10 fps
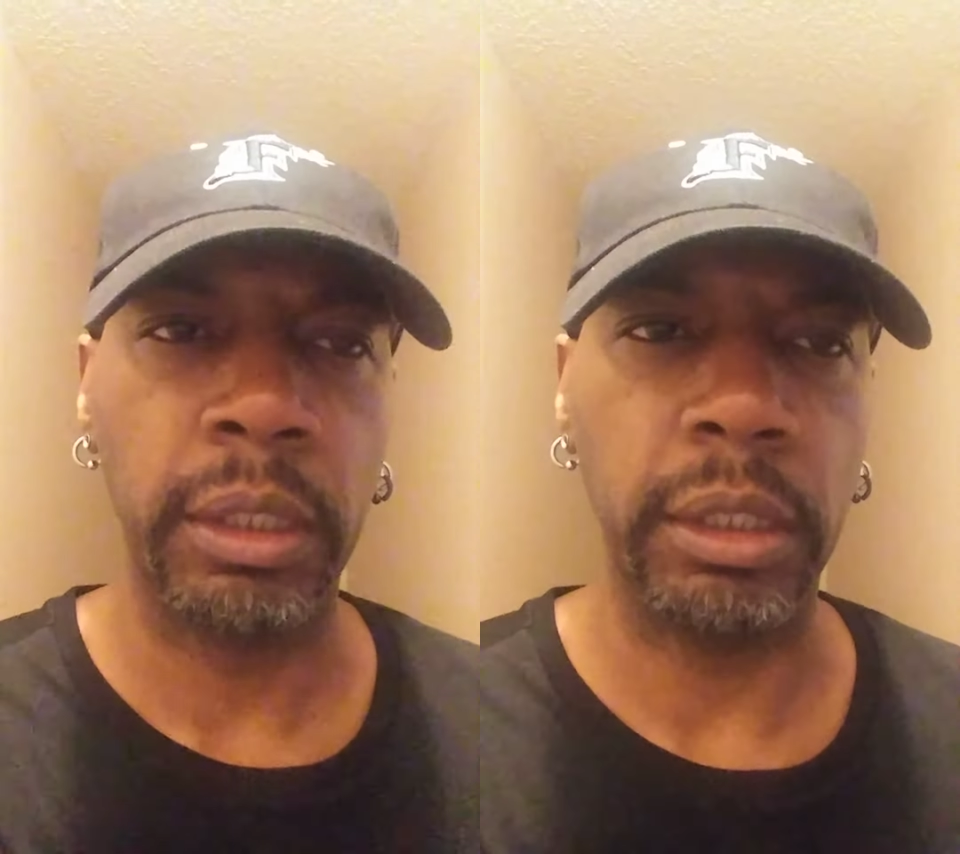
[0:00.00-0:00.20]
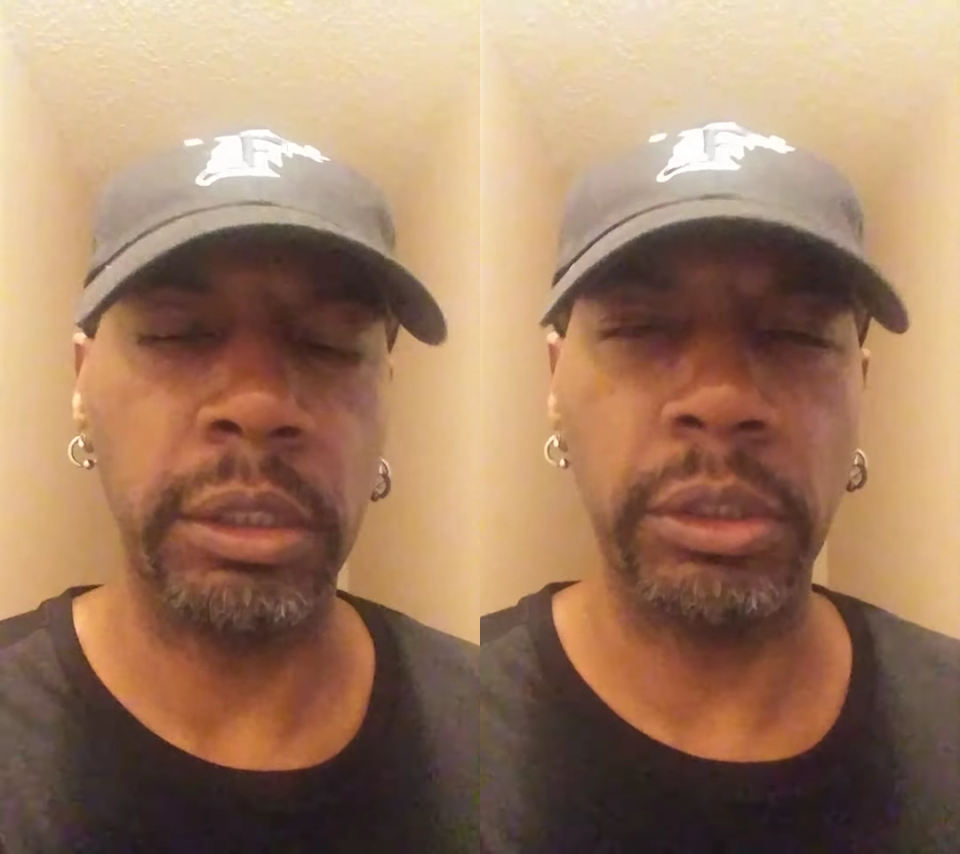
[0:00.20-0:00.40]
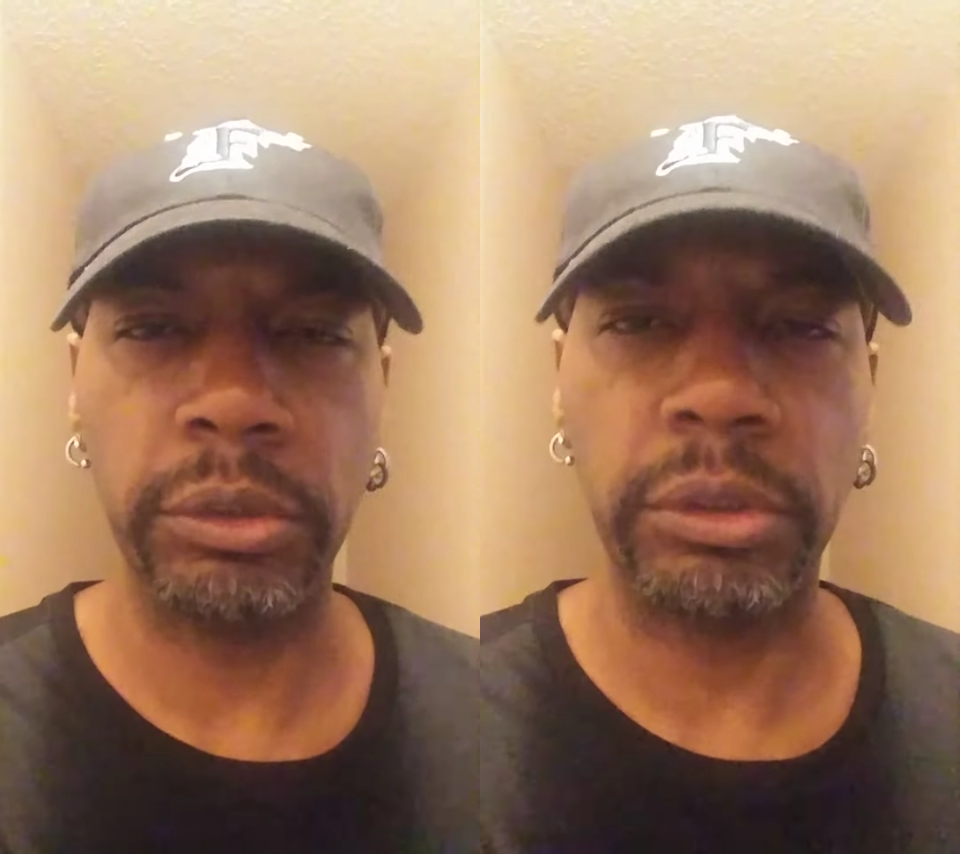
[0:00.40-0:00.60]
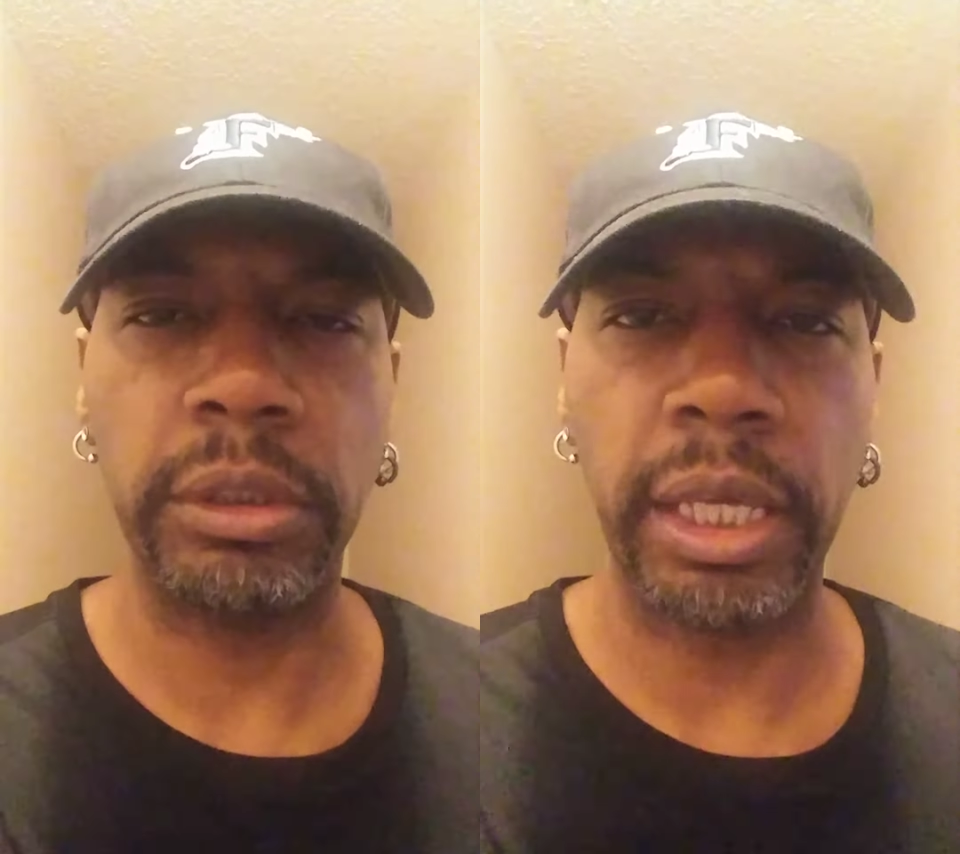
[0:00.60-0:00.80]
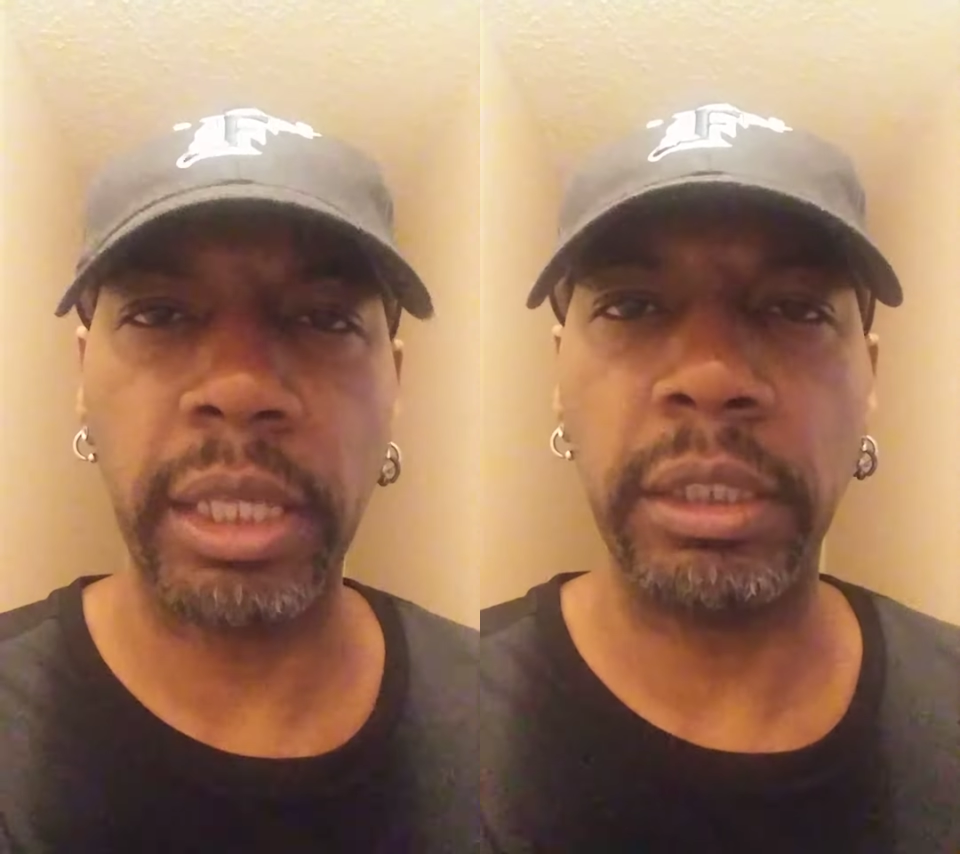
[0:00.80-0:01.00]
and
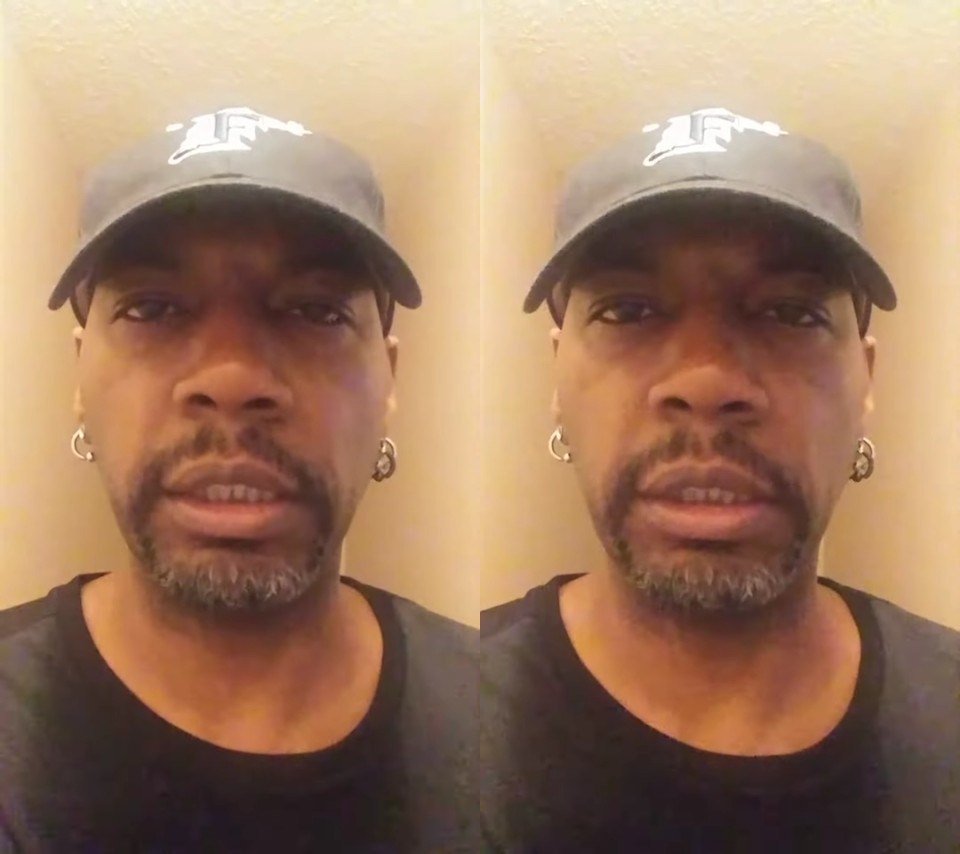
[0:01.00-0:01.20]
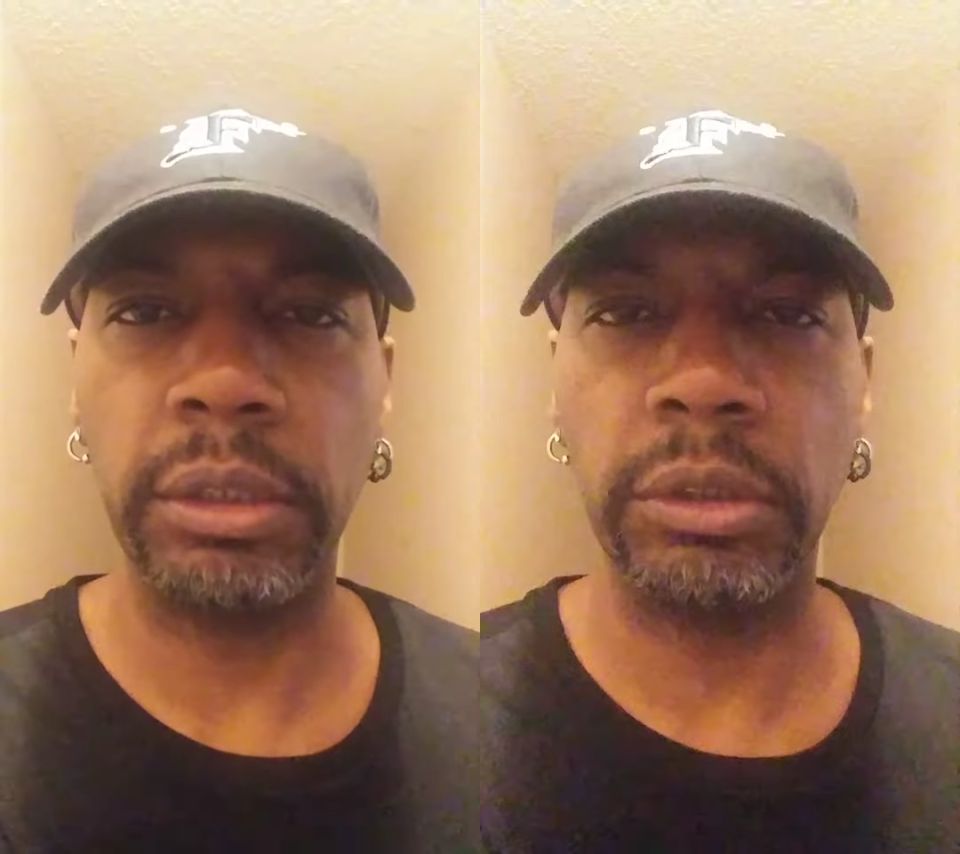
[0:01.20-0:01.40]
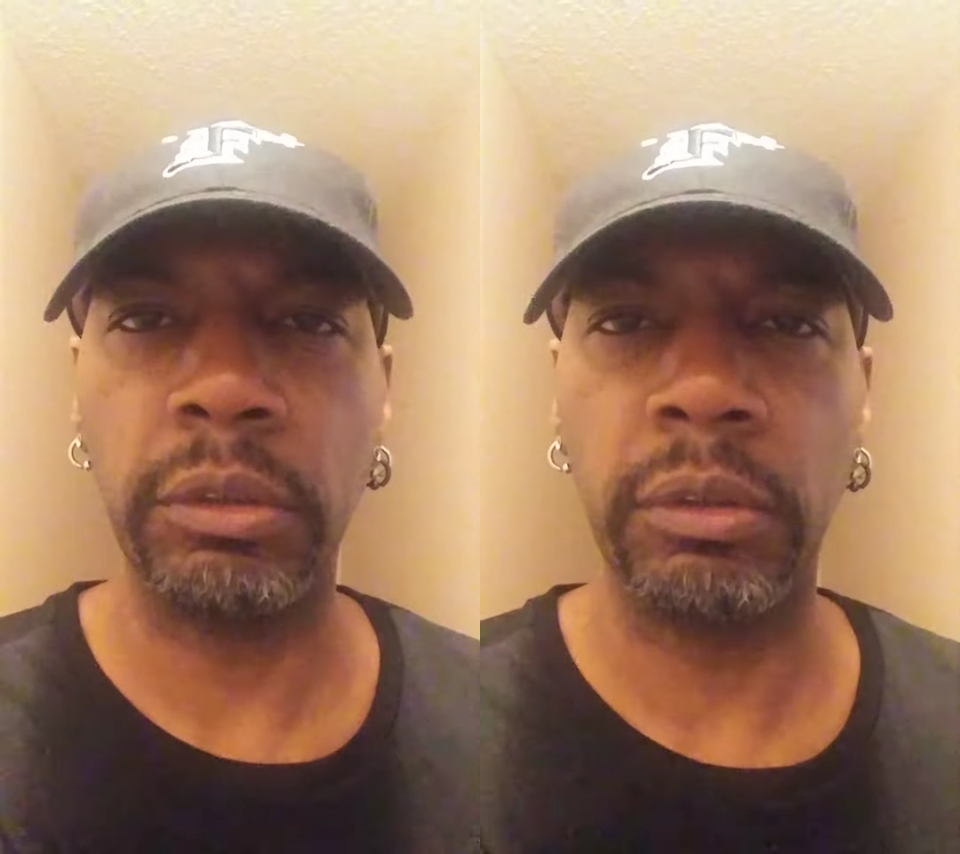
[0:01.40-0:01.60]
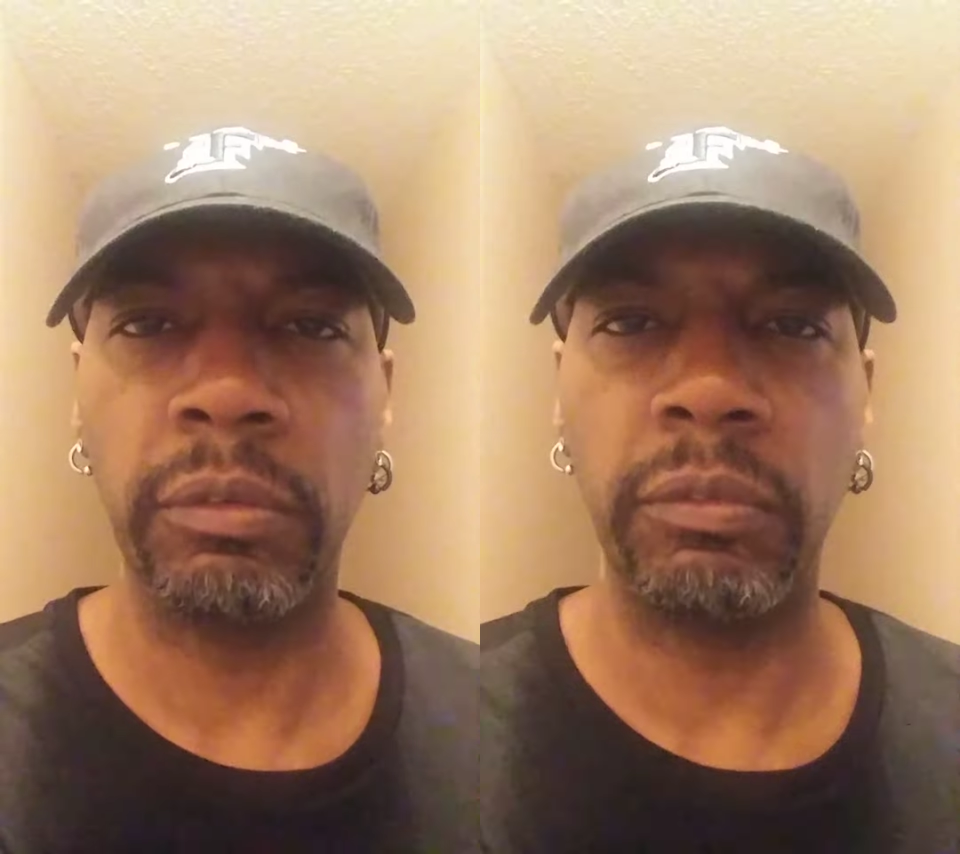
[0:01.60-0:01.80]
understanding